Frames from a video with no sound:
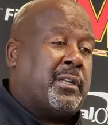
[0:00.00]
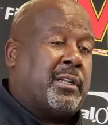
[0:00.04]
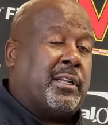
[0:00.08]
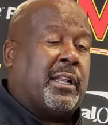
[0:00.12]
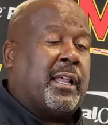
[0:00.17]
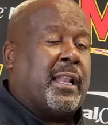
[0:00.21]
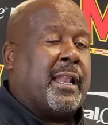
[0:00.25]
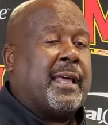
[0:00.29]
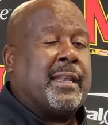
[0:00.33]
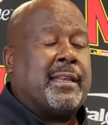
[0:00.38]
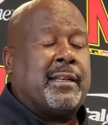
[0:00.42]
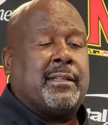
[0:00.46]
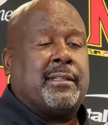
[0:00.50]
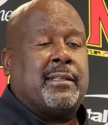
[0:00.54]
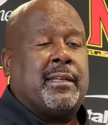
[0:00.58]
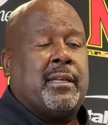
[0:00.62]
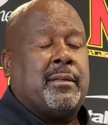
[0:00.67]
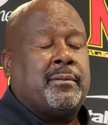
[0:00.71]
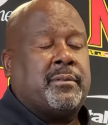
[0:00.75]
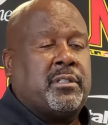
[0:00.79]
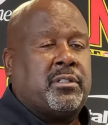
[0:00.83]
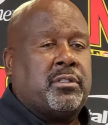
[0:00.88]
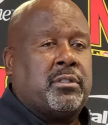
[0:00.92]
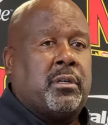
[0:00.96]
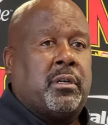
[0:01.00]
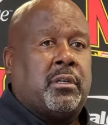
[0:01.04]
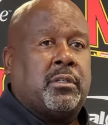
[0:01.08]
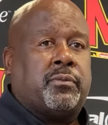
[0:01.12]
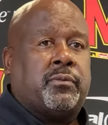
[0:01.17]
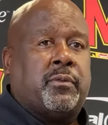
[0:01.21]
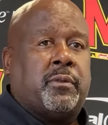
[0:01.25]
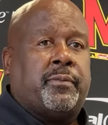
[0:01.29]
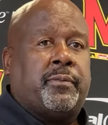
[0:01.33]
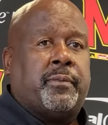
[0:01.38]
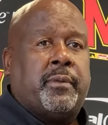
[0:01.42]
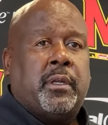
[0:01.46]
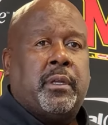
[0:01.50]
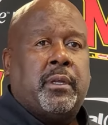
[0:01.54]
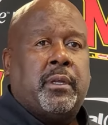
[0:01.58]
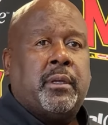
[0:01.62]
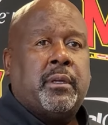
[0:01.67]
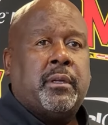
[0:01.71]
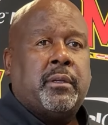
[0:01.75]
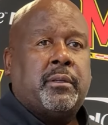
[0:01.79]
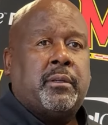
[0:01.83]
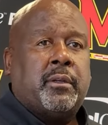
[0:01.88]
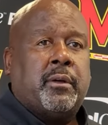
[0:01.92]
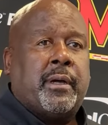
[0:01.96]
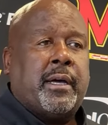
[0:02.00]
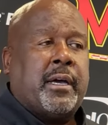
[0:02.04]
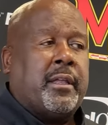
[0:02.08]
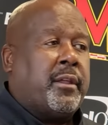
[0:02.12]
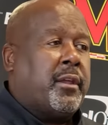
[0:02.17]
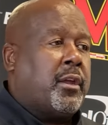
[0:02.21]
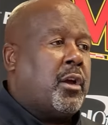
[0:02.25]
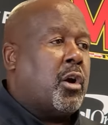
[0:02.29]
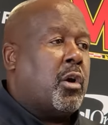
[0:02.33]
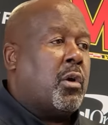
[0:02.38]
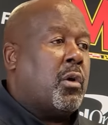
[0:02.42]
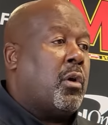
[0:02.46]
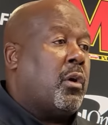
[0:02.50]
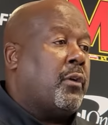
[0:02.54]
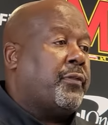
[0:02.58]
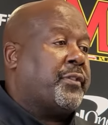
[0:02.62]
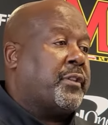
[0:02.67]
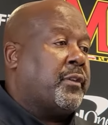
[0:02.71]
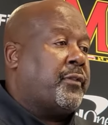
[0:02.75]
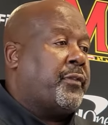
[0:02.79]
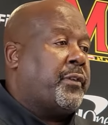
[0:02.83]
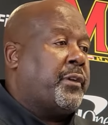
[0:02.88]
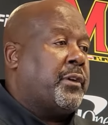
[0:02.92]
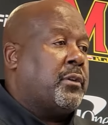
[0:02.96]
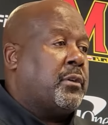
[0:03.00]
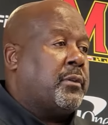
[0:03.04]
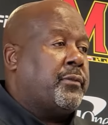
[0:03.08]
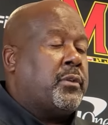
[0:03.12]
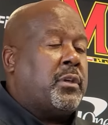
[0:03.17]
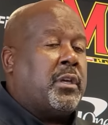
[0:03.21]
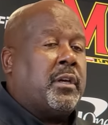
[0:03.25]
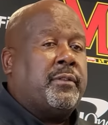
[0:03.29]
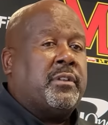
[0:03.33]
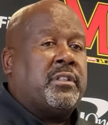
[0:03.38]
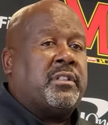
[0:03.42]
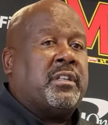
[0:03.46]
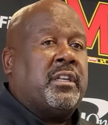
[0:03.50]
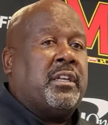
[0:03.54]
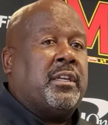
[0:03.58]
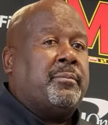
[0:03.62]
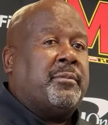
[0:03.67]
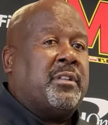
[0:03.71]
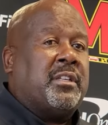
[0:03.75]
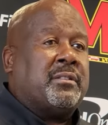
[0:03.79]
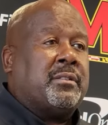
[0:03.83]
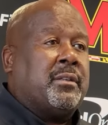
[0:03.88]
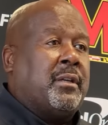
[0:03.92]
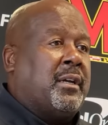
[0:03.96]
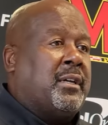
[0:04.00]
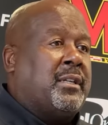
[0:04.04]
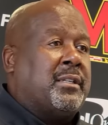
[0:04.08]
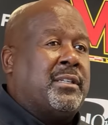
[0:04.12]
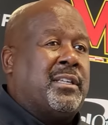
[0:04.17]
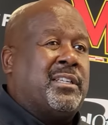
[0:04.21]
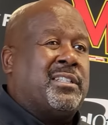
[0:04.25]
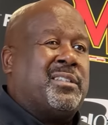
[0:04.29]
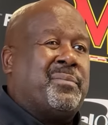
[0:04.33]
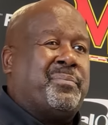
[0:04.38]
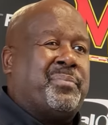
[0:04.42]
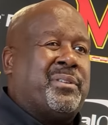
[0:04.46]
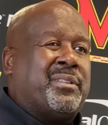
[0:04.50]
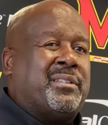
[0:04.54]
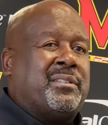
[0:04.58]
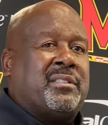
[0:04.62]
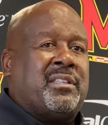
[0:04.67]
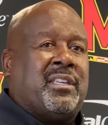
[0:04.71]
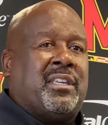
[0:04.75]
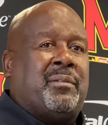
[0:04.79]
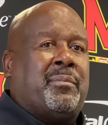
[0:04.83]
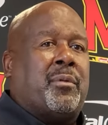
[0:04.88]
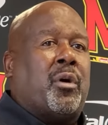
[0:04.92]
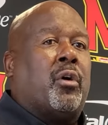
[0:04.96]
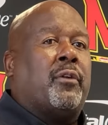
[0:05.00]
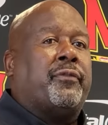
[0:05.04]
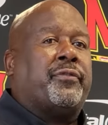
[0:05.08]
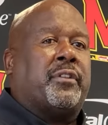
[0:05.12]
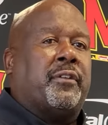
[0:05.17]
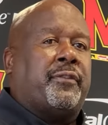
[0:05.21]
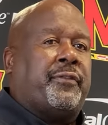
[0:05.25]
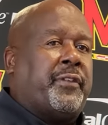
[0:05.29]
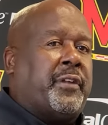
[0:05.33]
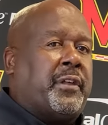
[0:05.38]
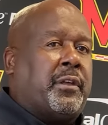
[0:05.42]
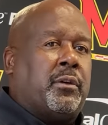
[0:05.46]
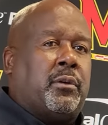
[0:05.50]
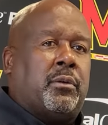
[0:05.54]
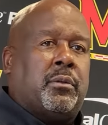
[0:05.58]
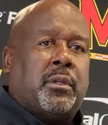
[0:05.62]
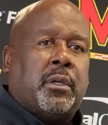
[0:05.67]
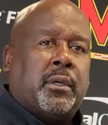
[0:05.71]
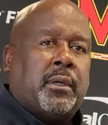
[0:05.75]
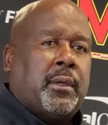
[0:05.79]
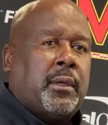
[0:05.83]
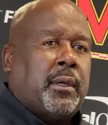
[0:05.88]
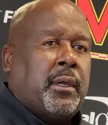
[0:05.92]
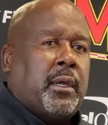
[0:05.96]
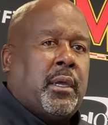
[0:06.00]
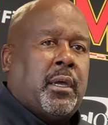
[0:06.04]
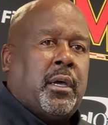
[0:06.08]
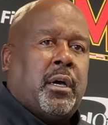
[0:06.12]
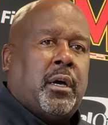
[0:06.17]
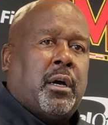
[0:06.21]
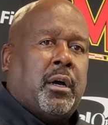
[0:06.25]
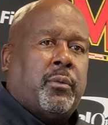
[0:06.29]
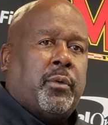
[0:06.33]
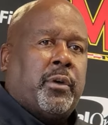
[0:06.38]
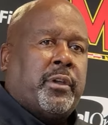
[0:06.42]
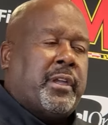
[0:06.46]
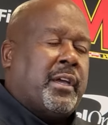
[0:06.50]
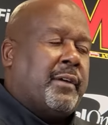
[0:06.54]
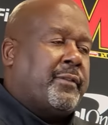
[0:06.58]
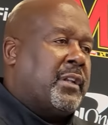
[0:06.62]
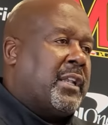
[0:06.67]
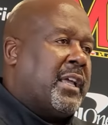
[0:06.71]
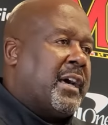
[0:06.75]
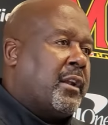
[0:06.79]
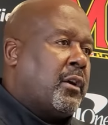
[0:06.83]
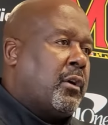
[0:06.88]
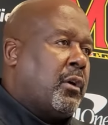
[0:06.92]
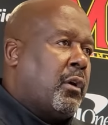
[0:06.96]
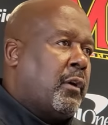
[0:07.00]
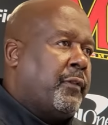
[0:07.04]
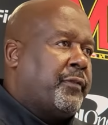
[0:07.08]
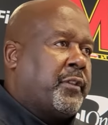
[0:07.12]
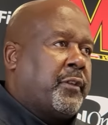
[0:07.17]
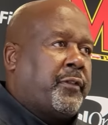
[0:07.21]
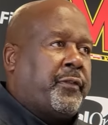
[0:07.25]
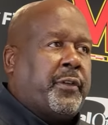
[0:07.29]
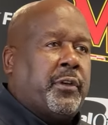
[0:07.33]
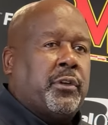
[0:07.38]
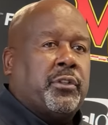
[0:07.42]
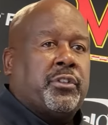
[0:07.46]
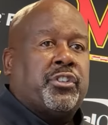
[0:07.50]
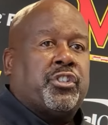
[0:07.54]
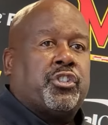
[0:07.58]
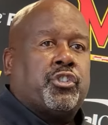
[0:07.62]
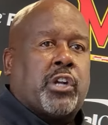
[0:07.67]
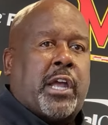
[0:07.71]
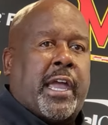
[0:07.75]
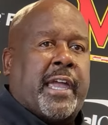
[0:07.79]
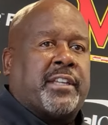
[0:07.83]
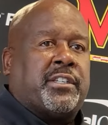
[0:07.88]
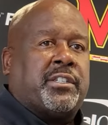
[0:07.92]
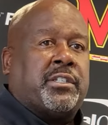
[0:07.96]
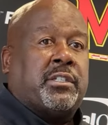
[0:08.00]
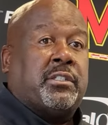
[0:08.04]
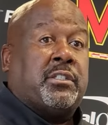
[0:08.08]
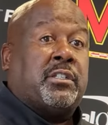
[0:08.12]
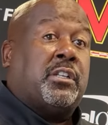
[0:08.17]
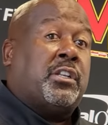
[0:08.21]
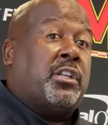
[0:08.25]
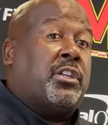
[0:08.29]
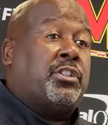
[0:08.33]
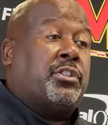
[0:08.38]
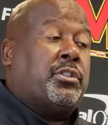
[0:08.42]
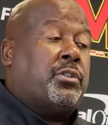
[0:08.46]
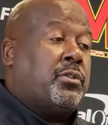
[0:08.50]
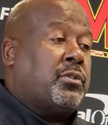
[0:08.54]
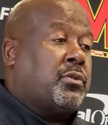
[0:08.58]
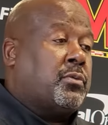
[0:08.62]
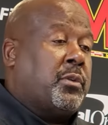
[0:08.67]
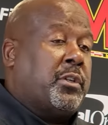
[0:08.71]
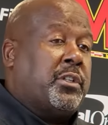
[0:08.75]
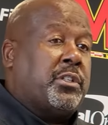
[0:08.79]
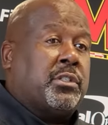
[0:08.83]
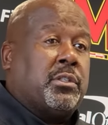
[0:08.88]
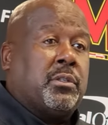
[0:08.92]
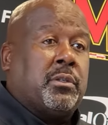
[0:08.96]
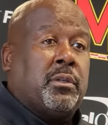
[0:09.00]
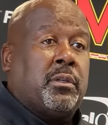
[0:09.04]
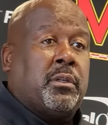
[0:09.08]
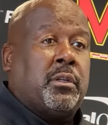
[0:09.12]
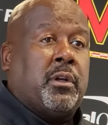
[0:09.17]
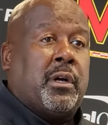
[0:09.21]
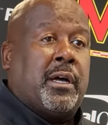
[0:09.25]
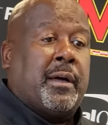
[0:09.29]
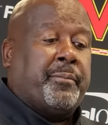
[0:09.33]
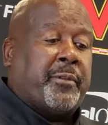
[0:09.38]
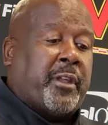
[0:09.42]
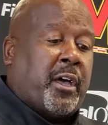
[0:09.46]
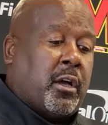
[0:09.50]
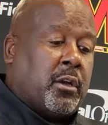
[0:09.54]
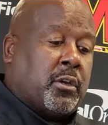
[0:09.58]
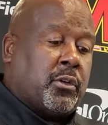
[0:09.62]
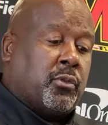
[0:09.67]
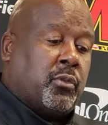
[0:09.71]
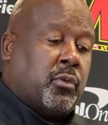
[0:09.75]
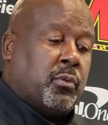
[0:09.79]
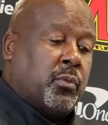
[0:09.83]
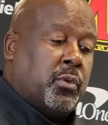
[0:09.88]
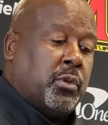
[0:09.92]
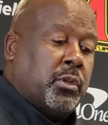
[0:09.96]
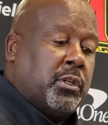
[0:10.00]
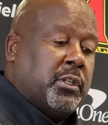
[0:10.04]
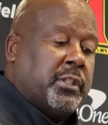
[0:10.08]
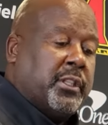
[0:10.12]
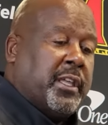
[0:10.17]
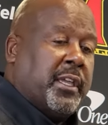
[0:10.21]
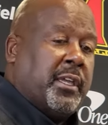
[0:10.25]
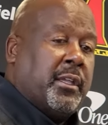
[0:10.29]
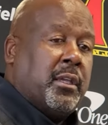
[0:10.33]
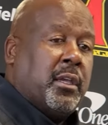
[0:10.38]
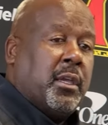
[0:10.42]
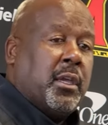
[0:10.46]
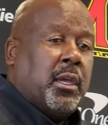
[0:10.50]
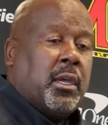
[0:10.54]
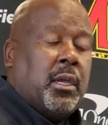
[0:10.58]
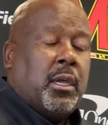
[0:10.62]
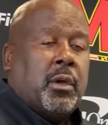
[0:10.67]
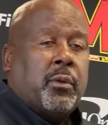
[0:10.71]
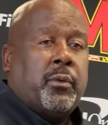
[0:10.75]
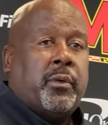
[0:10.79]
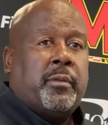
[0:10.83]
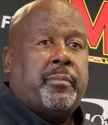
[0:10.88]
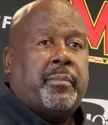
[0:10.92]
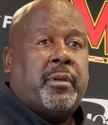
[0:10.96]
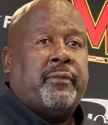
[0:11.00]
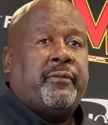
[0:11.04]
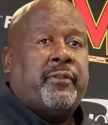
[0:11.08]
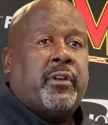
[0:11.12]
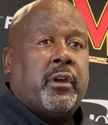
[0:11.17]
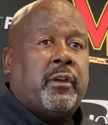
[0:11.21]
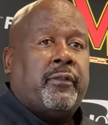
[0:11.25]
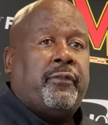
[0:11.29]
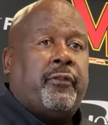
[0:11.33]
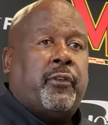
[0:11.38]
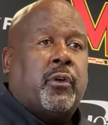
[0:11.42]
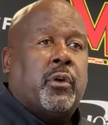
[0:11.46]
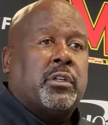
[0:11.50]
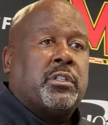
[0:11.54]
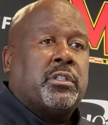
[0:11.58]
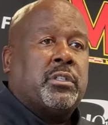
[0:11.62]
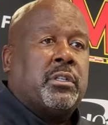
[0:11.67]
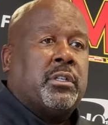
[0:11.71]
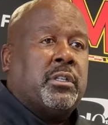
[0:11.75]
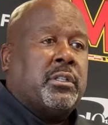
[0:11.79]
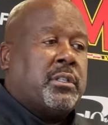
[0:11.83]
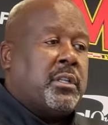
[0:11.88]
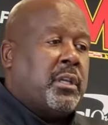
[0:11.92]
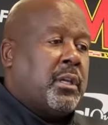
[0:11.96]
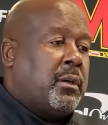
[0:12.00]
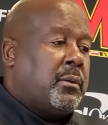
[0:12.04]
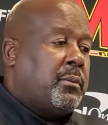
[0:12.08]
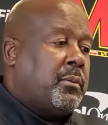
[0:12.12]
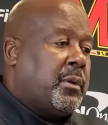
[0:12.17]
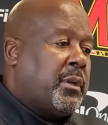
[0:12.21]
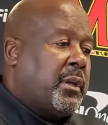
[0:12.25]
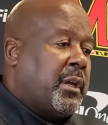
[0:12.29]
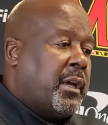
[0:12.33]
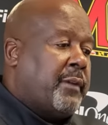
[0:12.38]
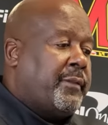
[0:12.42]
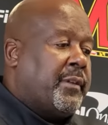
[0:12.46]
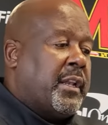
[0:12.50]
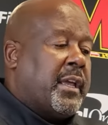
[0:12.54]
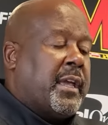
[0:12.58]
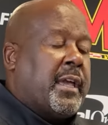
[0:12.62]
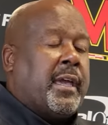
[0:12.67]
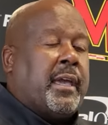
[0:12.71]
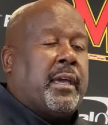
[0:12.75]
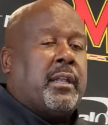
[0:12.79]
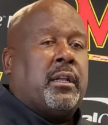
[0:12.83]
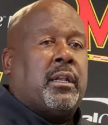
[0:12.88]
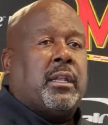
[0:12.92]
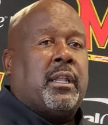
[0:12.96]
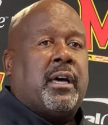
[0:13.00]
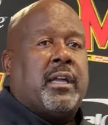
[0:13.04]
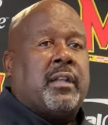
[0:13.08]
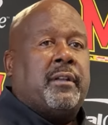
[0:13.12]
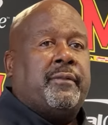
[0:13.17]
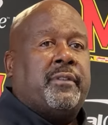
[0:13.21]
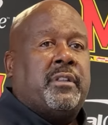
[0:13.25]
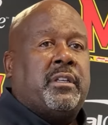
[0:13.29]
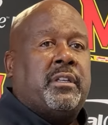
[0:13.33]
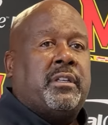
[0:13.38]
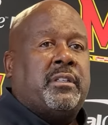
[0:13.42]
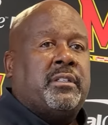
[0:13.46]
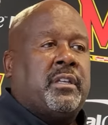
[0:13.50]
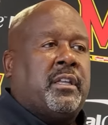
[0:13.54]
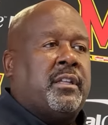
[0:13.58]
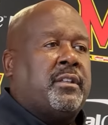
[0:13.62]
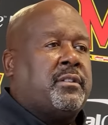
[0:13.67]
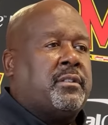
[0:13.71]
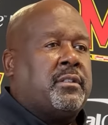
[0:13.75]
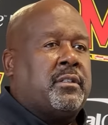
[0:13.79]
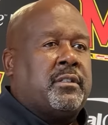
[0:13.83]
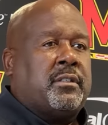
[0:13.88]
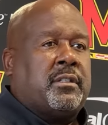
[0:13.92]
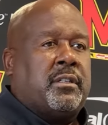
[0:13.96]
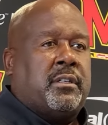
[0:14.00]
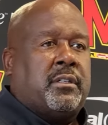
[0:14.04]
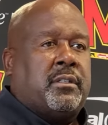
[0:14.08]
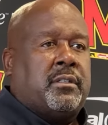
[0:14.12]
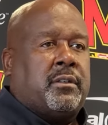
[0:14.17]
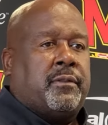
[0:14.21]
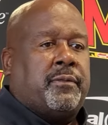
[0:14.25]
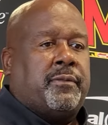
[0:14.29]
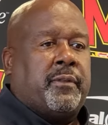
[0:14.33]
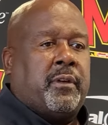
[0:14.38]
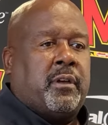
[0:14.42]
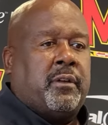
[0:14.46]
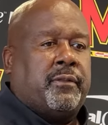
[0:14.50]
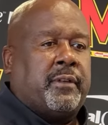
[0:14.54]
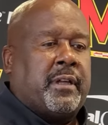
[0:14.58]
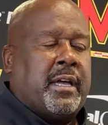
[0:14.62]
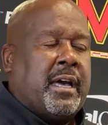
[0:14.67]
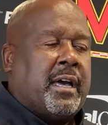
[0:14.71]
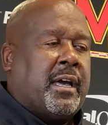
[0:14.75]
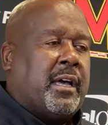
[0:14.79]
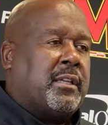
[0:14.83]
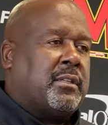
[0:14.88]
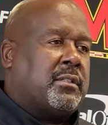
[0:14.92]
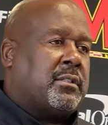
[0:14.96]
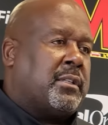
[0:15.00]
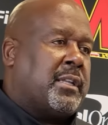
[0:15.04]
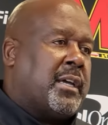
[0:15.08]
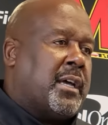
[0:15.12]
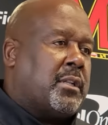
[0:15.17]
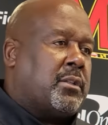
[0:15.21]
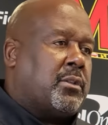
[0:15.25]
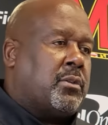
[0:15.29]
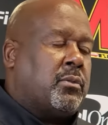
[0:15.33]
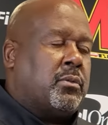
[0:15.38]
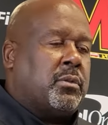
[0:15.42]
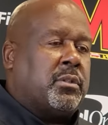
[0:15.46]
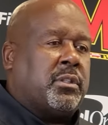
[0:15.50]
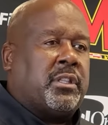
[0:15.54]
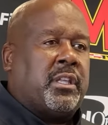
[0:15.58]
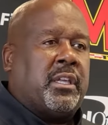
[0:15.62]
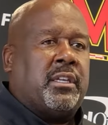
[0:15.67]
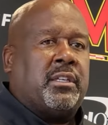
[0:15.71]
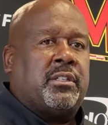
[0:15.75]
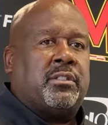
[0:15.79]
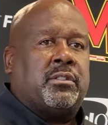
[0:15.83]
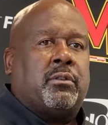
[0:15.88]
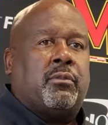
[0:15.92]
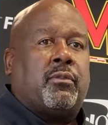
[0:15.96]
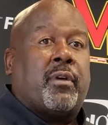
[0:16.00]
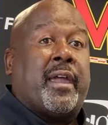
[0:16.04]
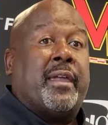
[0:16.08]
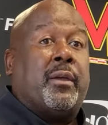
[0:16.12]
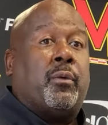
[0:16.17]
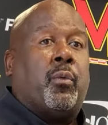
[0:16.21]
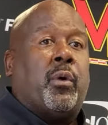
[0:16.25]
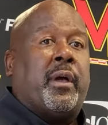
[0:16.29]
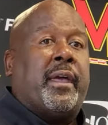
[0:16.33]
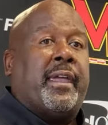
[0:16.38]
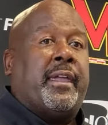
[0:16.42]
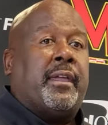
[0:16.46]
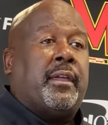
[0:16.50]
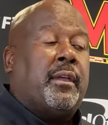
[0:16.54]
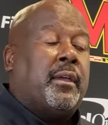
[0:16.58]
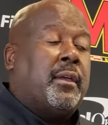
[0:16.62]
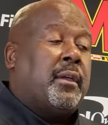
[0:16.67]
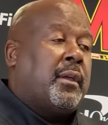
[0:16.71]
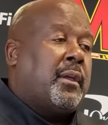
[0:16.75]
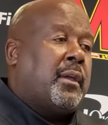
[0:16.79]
And a lot of times it starts with, you know, how they are off the field. If you have a team that's an undisciplined team off the field, where you have a lot of off-the-field distractions and issues, which, you know, I'm knocking on wood that we've been very fortunate that we haven't had a lot of these instances of guys not doing things the right way.